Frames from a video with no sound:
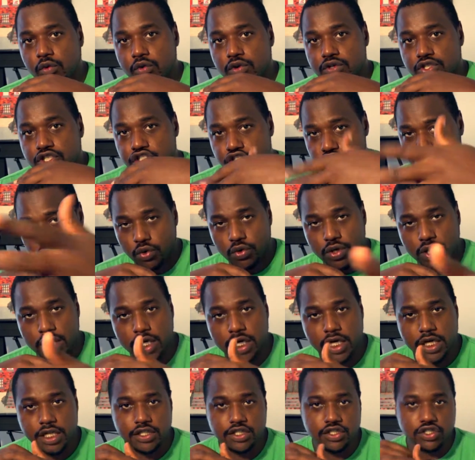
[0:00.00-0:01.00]

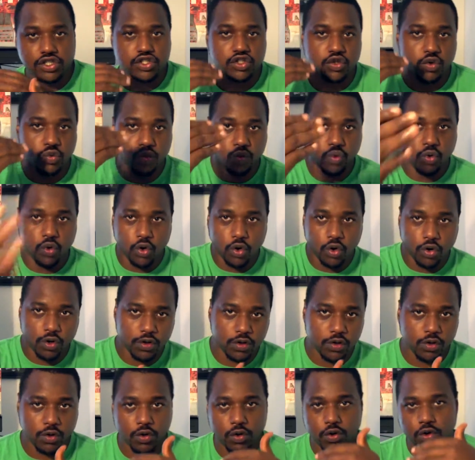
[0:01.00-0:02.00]
shoguns, the
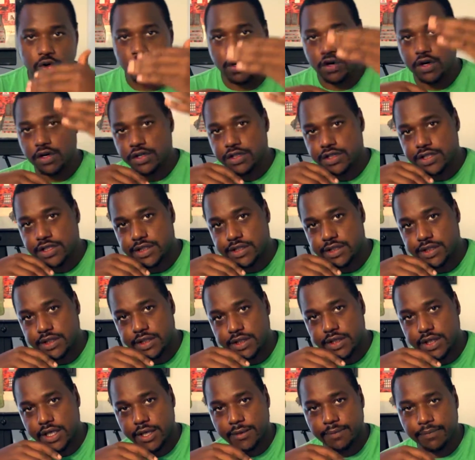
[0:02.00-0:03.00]
warlords,
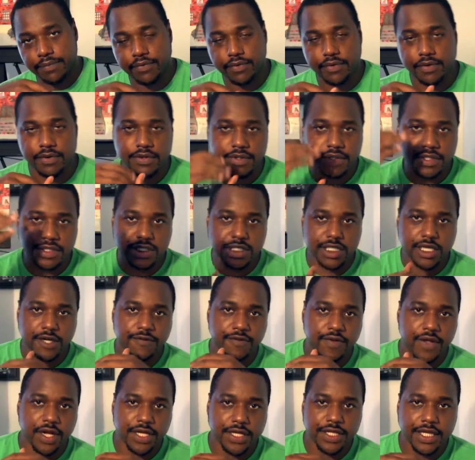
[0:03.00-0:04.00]
emperors, and
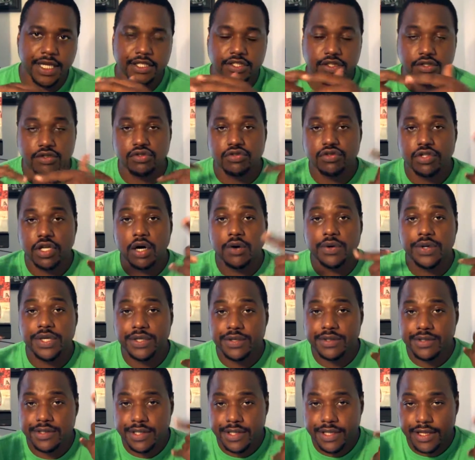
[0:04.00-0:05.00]
stuff like that. So you know
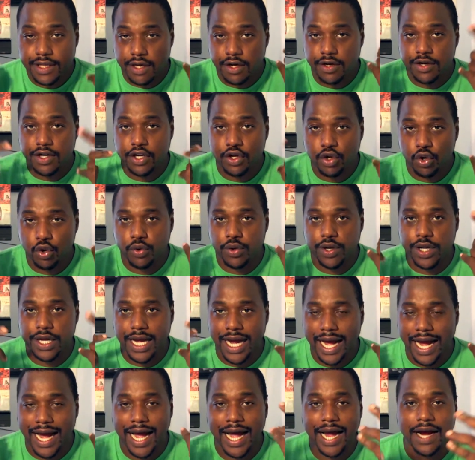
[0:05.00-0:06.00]
he's learning on a
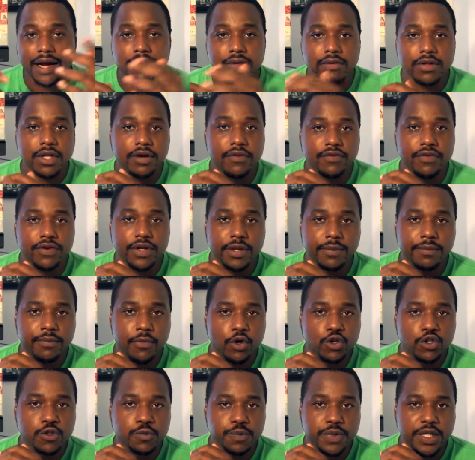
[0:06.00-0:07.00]
higher level than
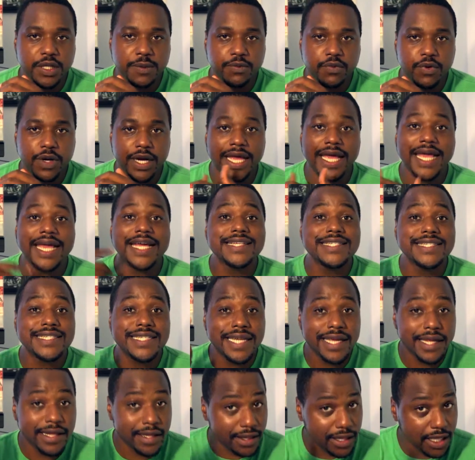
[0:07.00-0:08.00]
most people, an
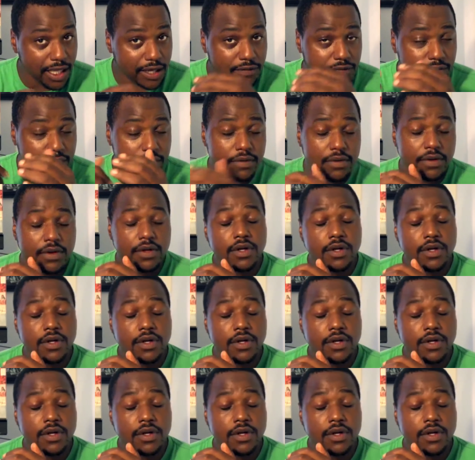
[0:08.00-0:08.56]
educated level.